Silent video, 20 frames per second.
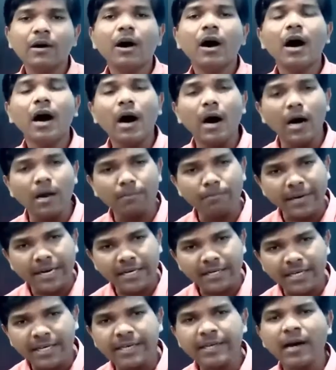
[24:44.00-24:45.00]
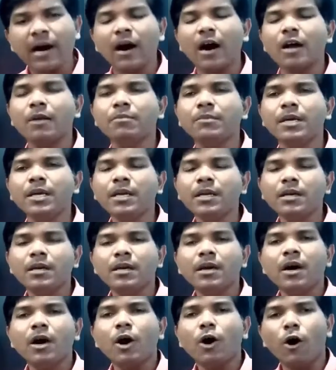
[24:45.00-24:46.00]
or maintain army,
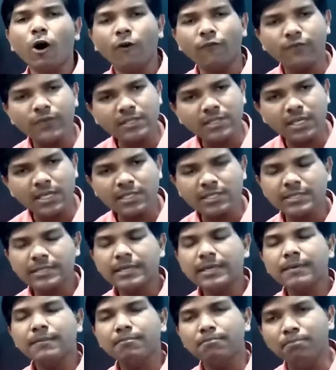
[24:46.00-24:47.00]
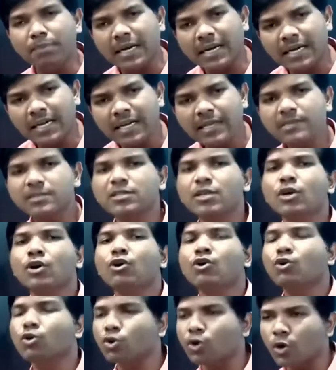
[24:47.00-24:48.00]
offices, buildings,
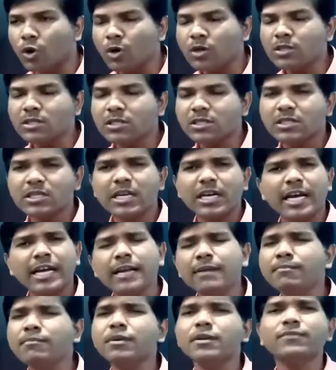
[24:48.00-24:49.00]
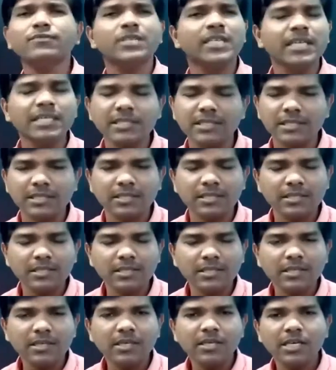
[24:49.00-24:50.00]
courts, a number of things
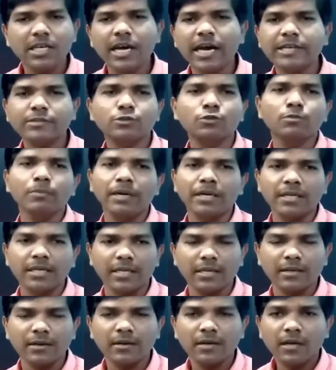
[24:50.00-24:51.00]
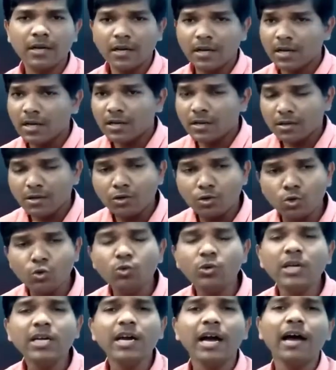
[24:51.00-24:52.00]
he has to maintain. Do
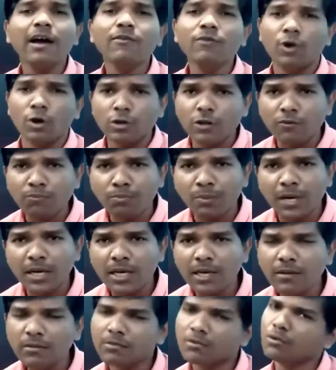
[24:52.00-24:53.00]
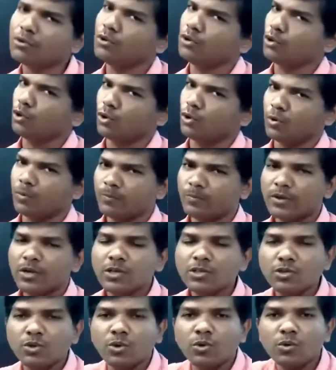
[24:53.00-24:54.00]
he have a lot of money? No.
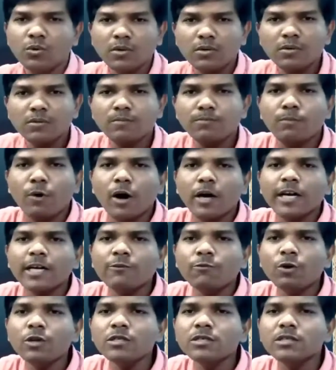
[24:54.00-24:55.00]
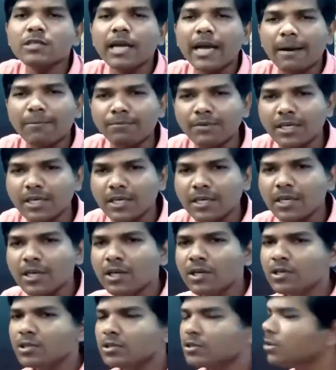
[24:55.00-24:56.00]
So pocket was empty.
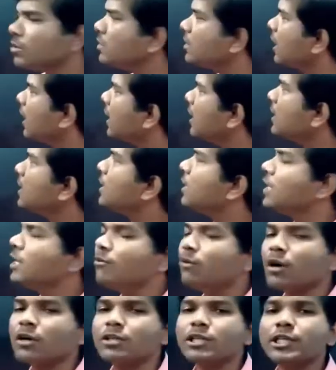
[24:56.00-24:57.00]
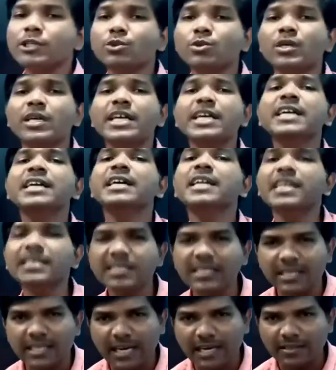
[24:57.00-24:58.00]
So that he wanted to increase
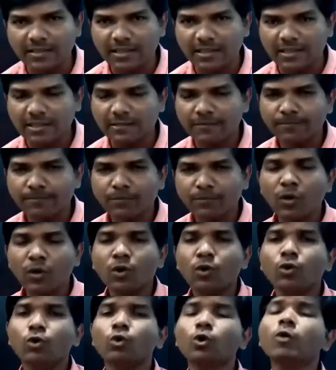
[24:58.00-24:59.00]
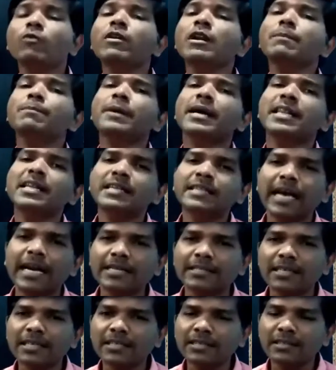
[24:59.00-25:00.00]
the taxes. Who will pay the
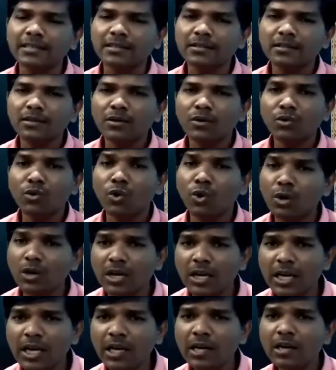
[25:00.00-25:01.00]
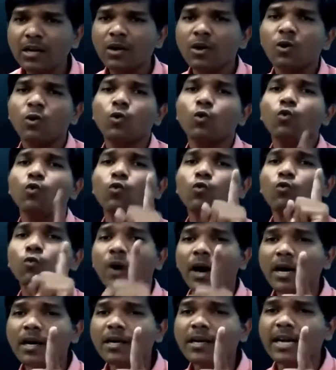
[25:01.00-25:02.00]
taxes? Only
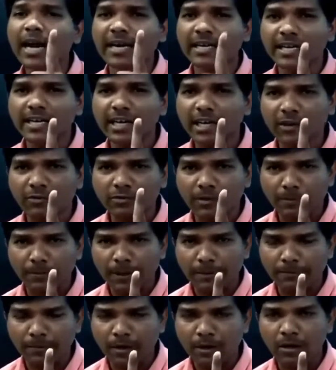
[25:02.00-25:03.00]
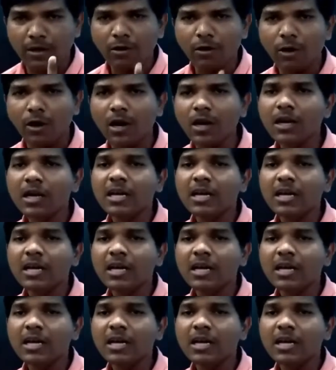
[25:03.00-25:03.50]
one category of the people, or